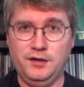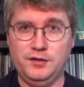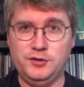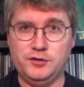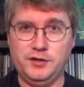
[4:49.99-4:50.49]

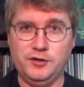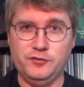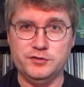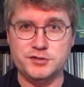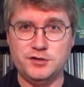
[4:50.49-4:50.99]
you can hear
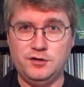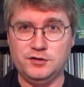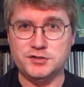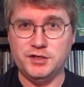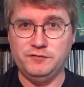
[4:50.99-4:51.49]
the
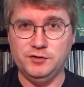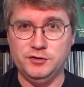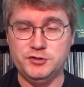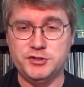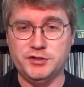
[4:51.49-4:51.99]
song's
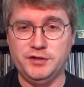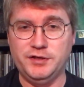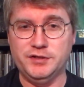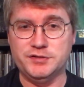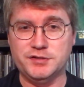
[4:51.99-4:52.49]
evolution
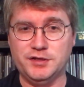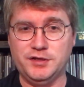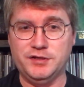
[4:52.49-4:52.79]
as